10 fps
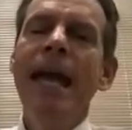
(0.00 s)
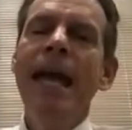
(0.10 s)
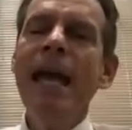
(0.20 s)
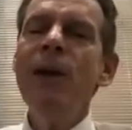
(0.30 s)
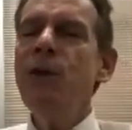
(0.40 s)

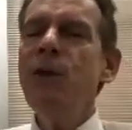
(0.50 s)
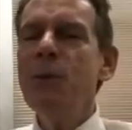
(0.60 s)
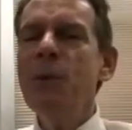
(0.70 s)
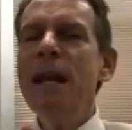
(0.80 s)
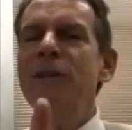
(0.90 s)
if you
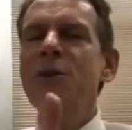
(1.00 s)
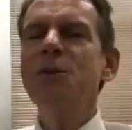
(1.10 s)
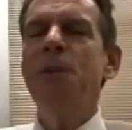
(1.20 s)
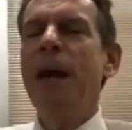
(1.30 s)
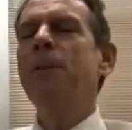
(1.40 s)
read those
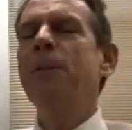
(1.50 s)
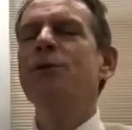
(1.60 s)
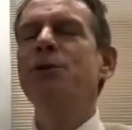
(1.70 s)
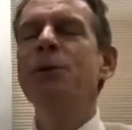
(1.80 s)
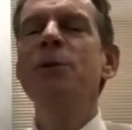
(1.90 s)

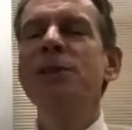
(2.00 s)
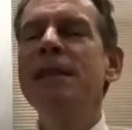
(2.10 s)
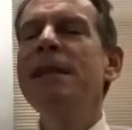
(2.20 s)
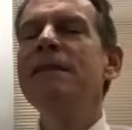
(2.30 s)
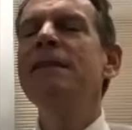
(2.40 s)
papers, you will
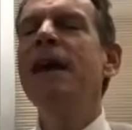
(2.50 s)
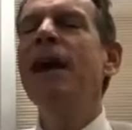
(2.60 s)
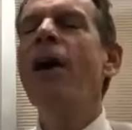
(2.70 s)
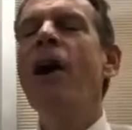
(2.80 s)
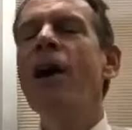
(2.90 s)
see that
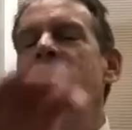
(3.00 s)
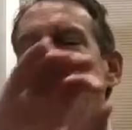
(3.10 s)
there is an